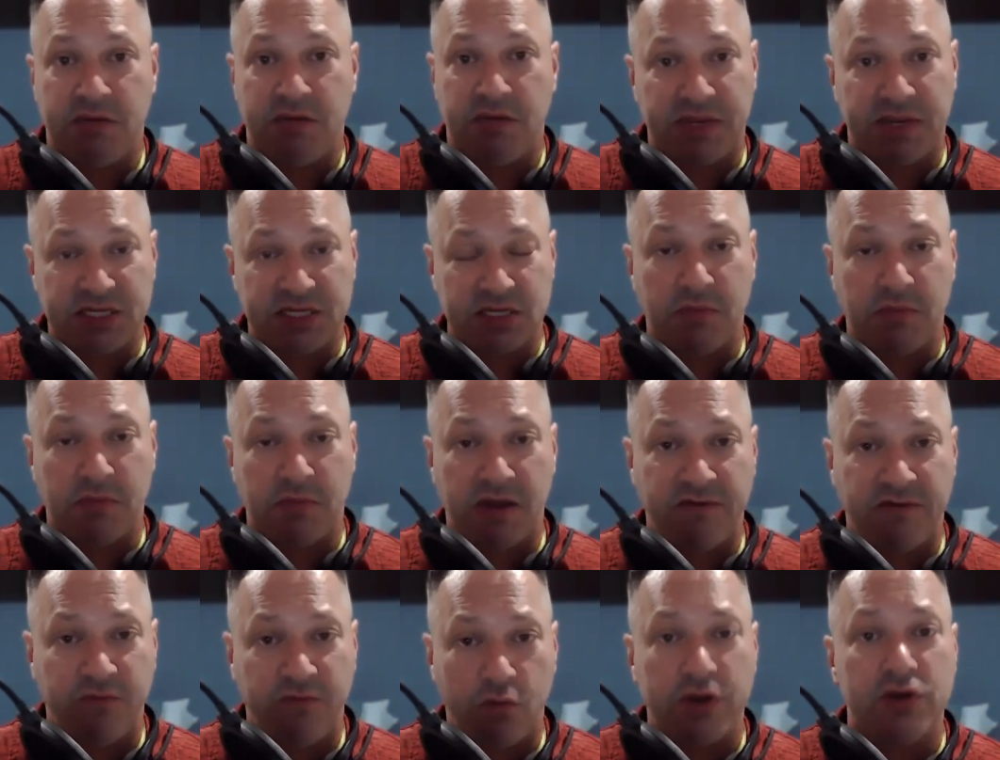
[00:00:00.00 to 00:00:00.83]
based on my
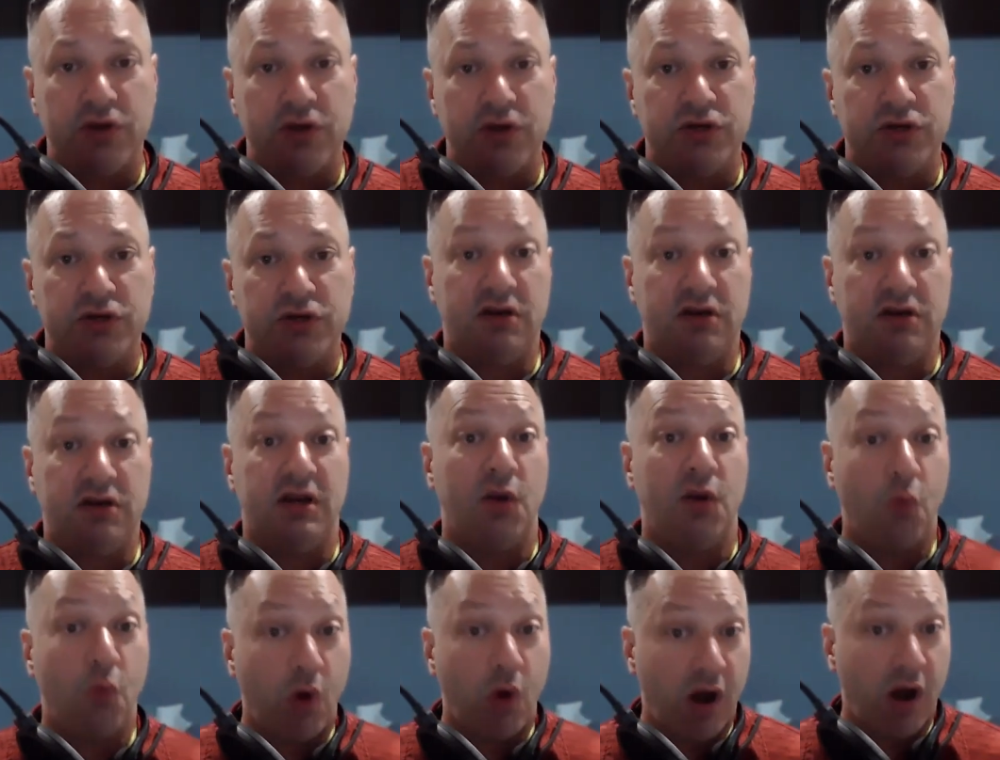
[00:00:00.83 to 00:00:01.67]
4 years here
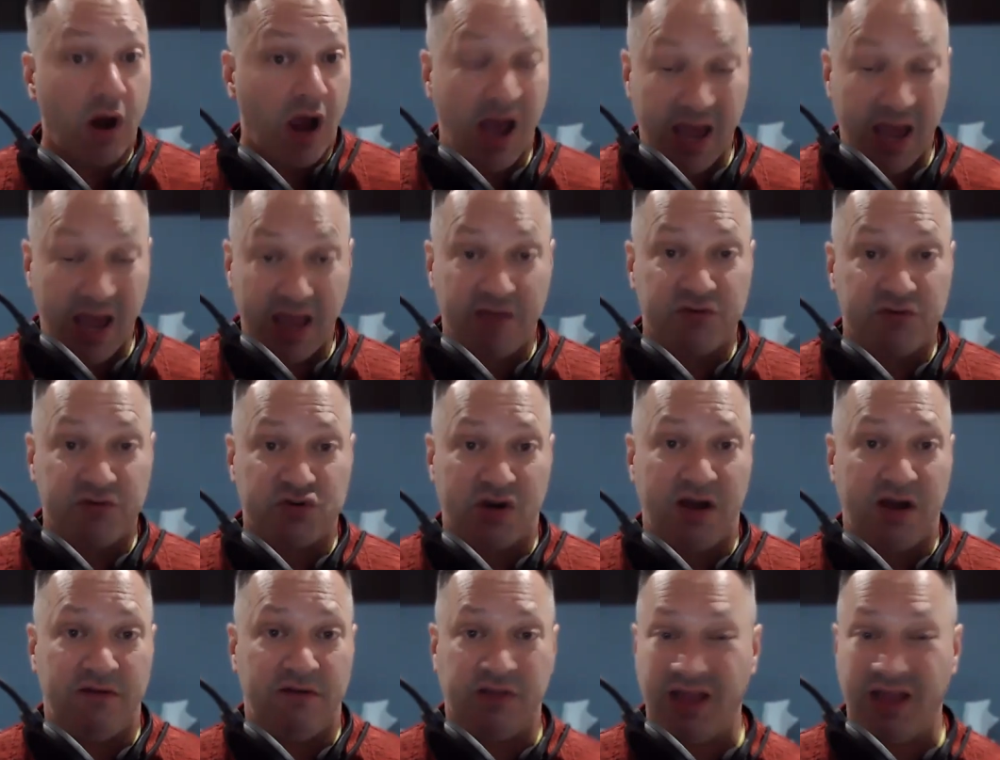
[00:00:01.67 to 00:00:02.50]
and where I have traveled.